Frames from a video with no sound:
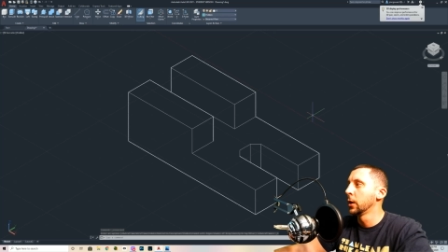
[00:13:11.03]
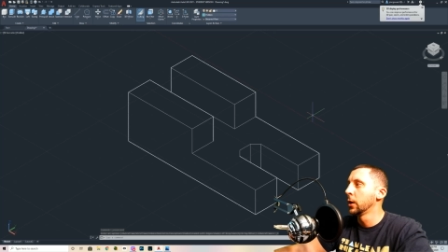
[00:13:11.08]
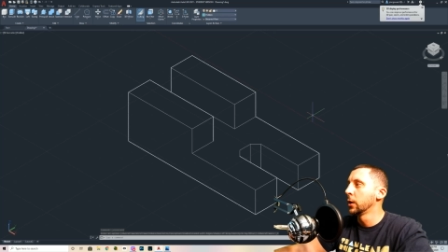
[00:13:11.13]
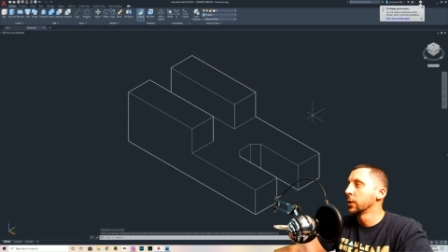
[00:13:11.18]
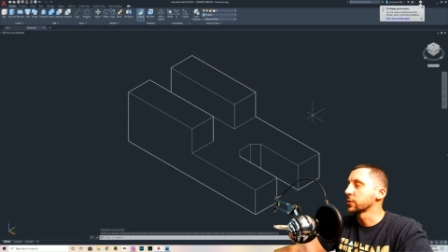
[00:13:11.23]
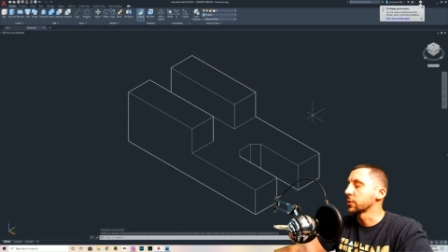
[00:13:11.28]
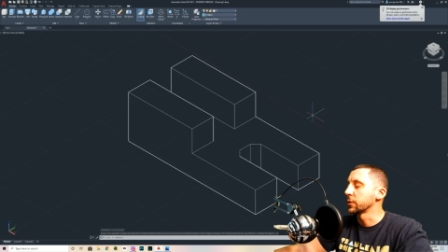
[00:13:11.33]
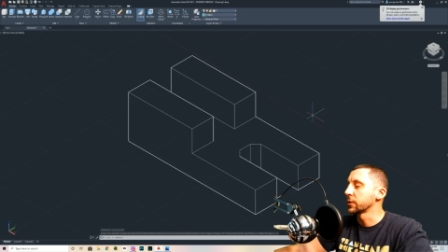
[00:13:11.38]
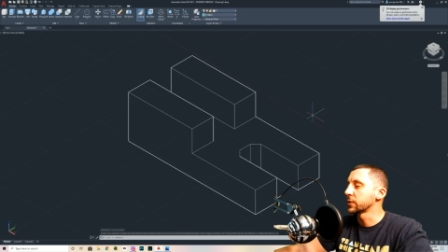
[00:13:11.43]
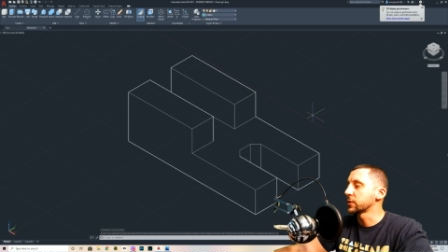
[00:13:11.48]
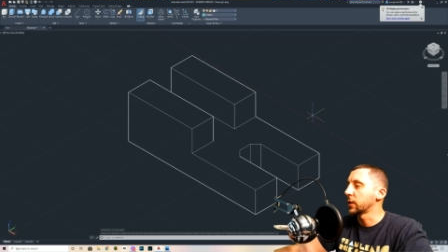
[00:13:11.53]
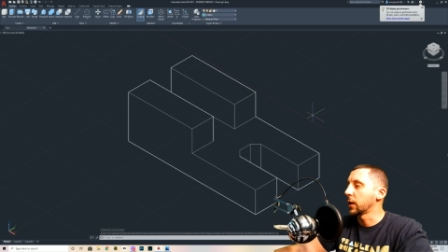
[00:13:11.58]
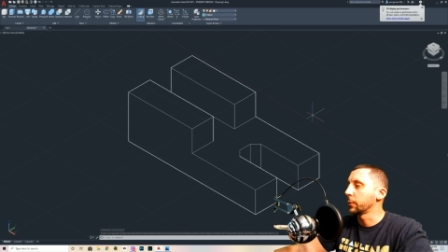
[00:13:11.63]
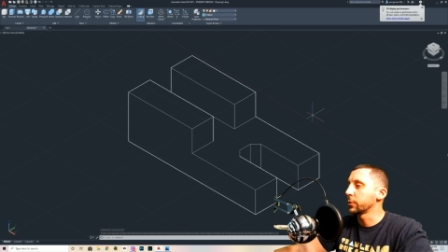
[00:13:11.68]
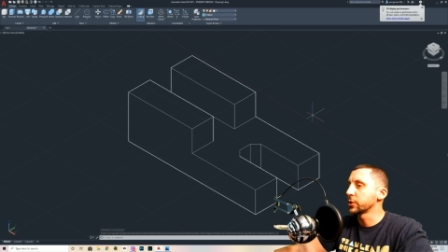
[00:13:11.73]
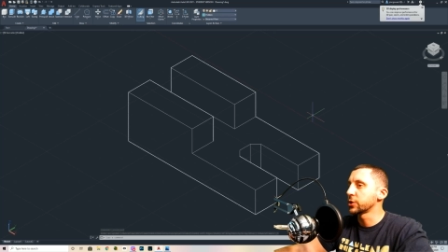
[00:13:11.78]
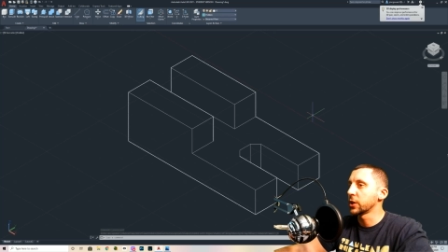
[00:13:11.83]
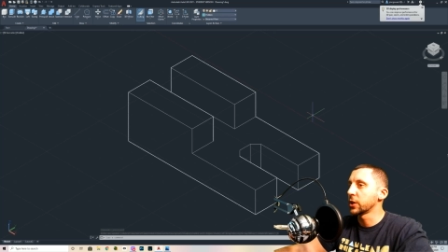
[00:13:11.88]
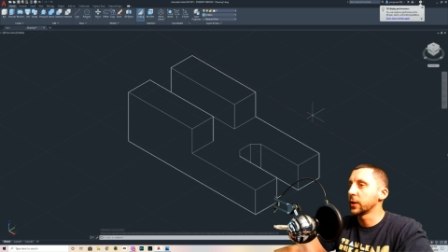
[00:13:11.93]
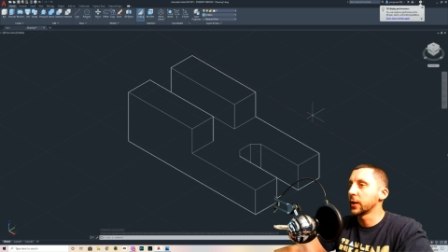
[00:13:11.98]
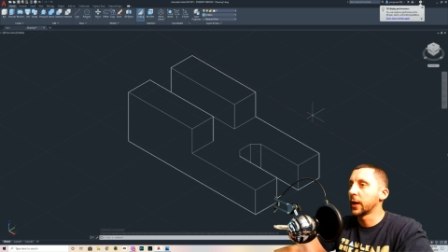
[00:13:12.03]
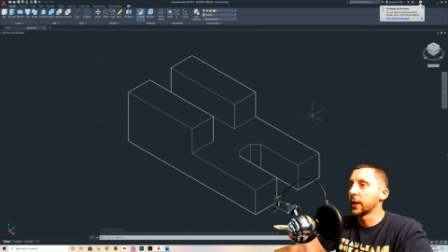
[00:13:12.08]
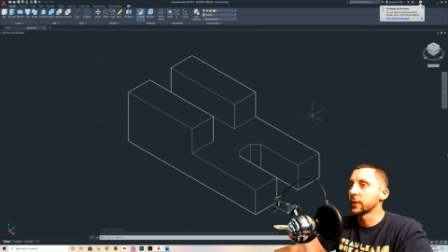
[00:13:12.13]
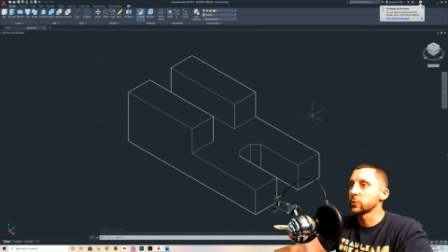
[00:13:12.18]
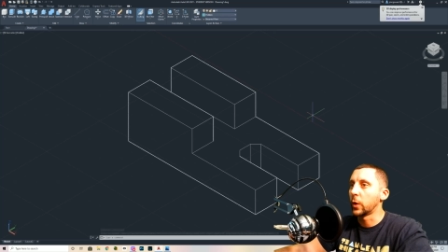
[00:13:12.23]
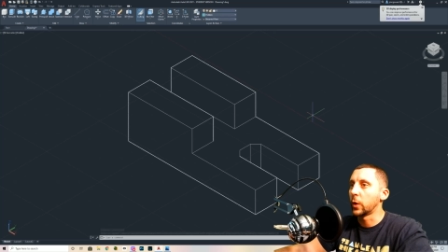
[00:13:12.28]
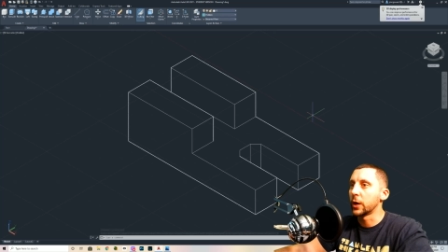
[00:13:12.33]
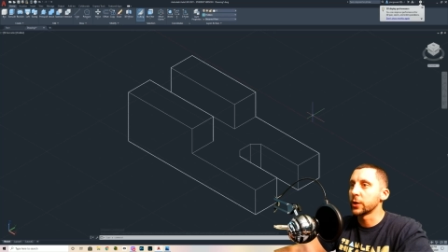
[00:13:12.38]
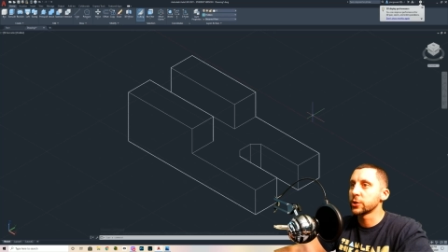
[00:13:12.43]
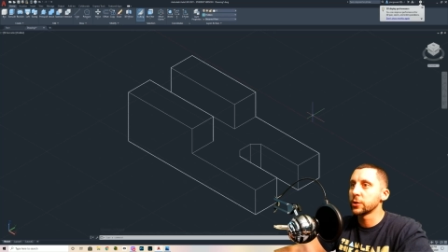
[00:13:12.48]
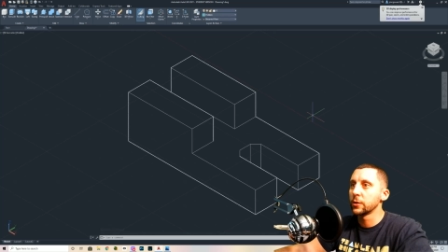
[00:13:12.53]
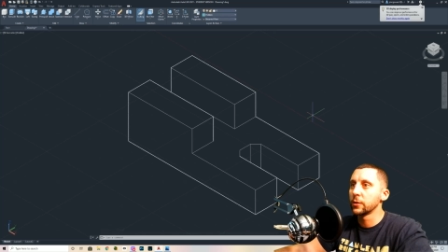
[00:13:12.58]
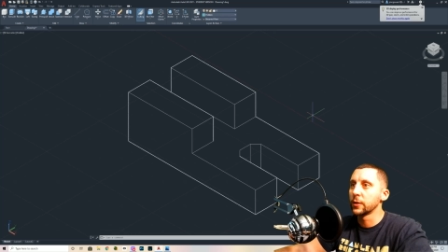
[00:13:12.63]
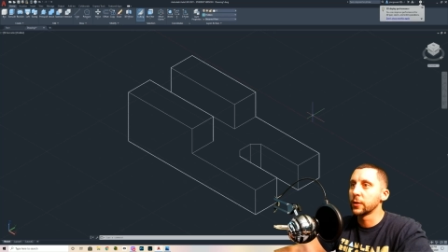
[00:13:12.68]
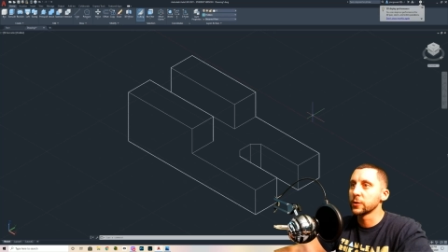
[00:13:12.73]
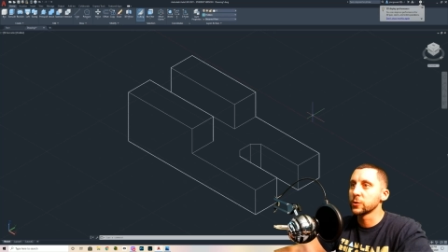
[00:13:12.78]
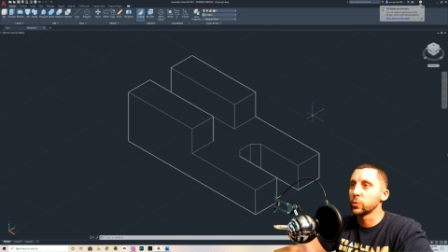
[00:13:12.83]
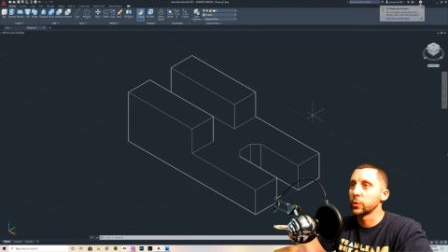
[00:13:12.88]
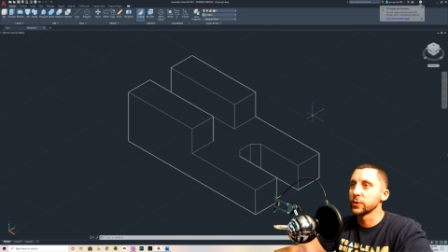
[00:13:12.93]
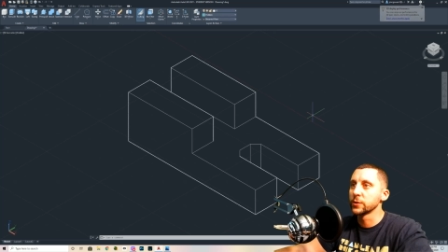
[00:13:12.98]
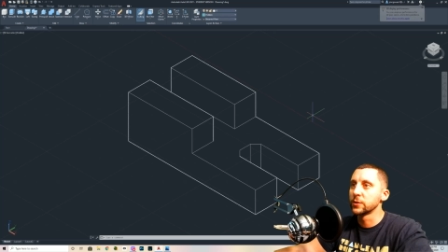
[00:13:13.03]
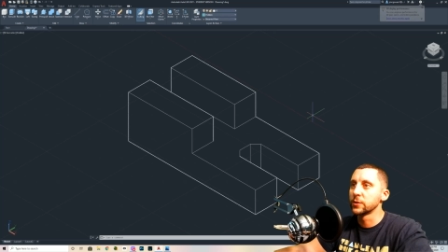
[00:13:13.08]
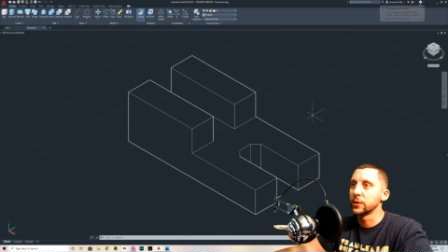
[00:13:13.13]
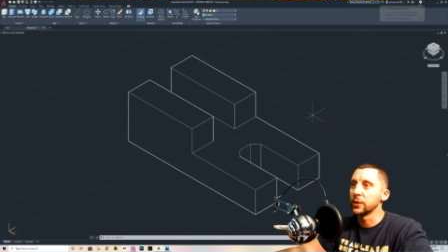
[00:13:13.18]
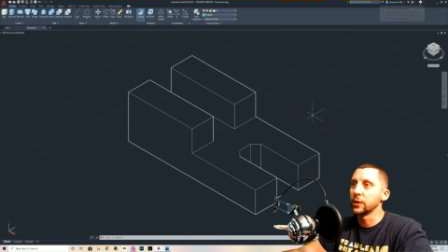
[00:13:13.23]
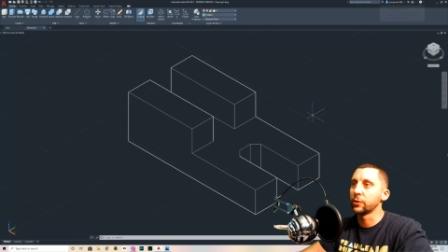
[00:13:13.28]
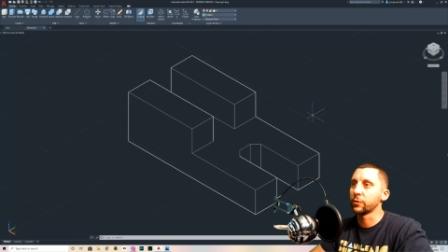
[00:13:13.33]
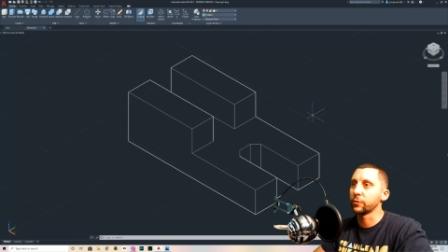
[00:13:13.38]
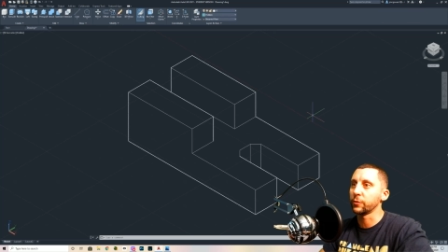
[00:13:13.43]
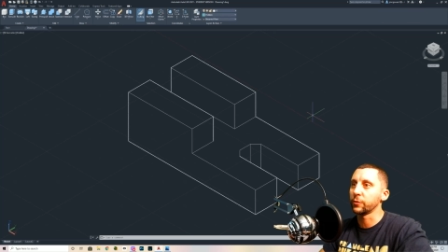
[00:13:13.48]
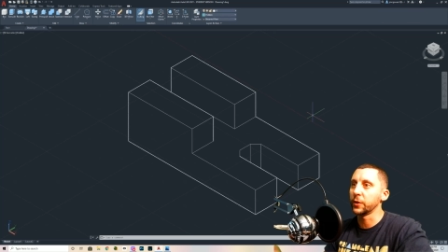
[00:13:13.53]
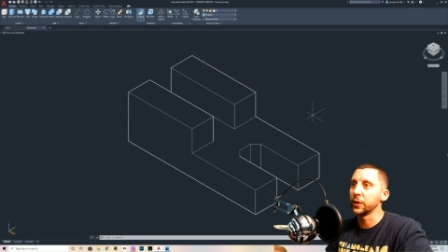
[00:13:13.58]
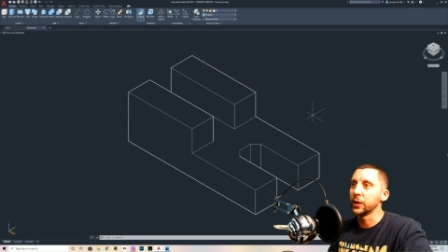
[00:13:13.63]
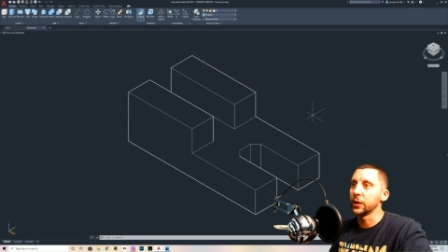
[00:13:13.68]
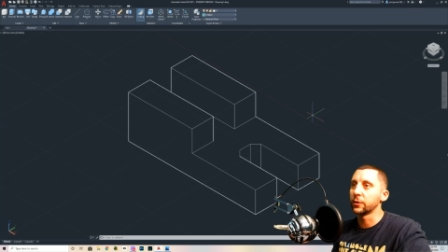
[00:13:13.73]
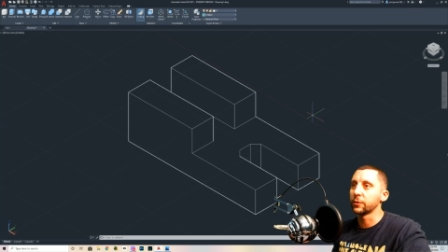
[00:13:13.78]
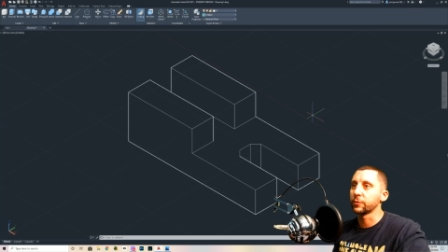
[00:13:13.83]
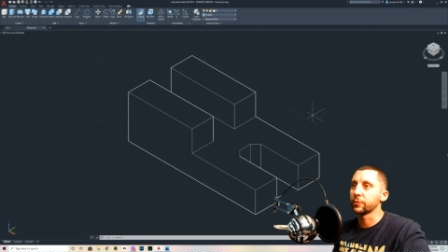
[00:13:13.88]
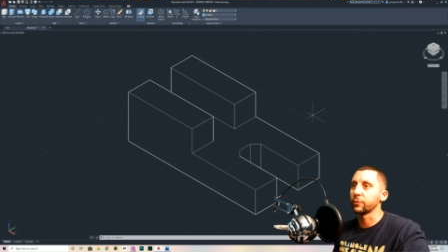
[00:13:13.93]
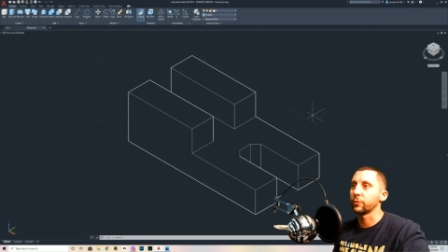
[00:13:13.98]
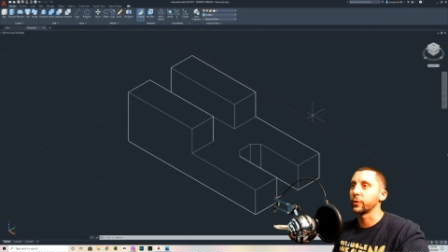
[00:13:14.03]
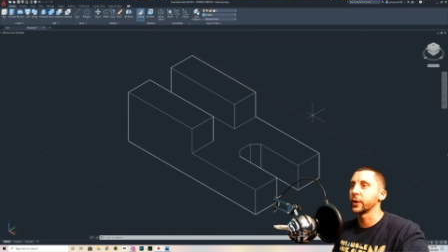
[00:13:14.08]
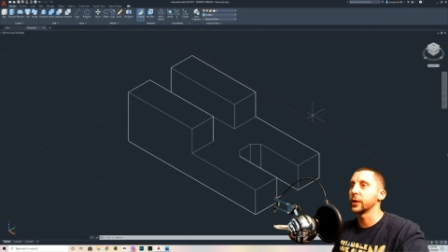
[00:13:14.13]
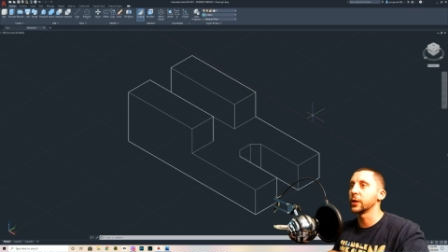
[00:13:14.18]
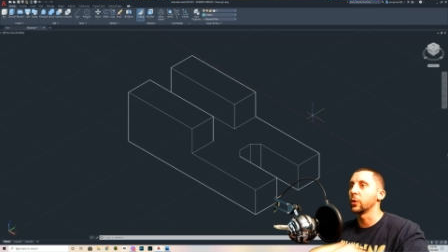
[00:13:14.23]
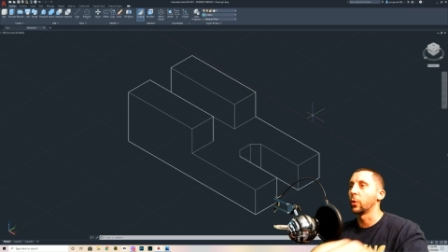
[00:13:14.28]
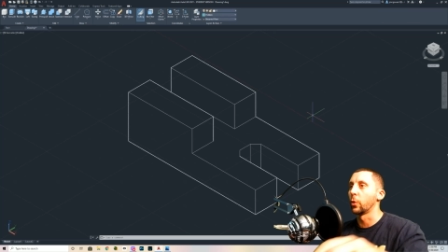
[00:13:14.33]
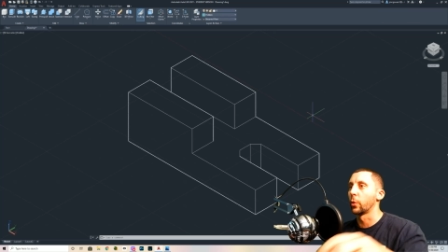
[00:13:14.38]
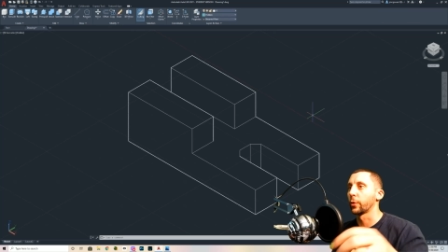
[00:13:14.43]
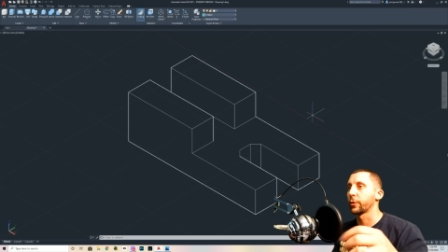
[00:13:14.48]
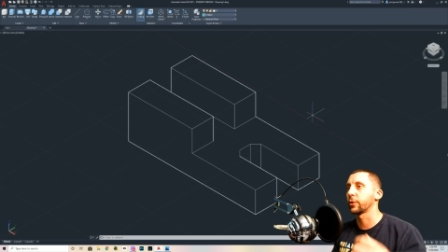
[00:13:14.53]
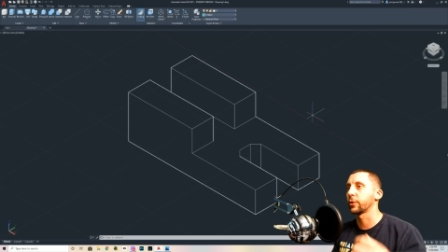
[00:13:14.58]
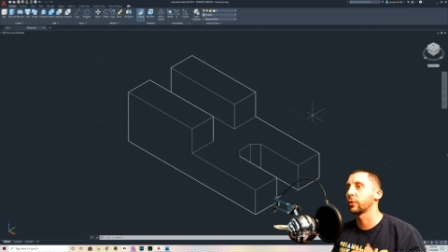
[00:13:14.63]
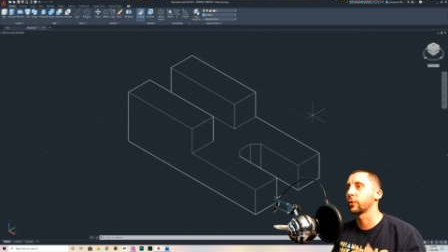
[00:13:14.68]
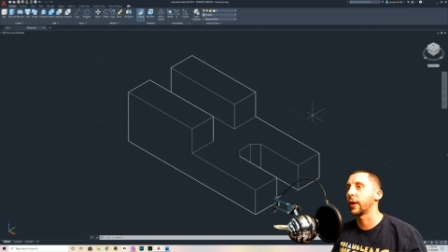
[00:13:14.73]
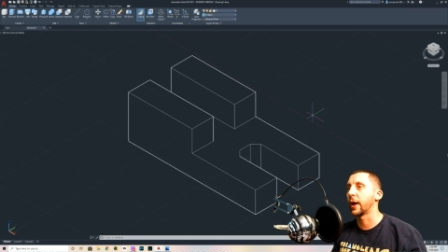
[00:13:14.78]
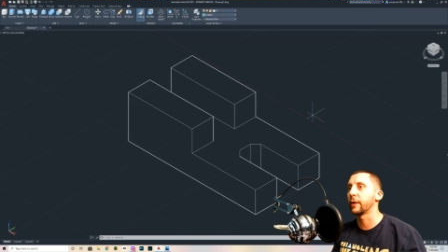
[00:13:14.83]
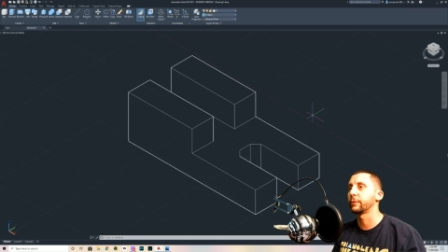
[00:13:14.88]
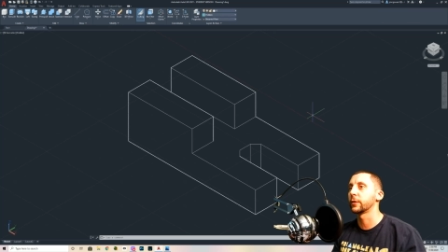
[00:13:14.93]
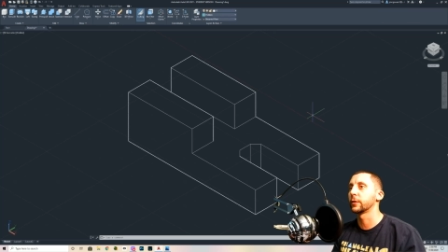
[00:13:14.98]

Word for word: so listen I appreciate you guys watching this was the 3d3 orthographic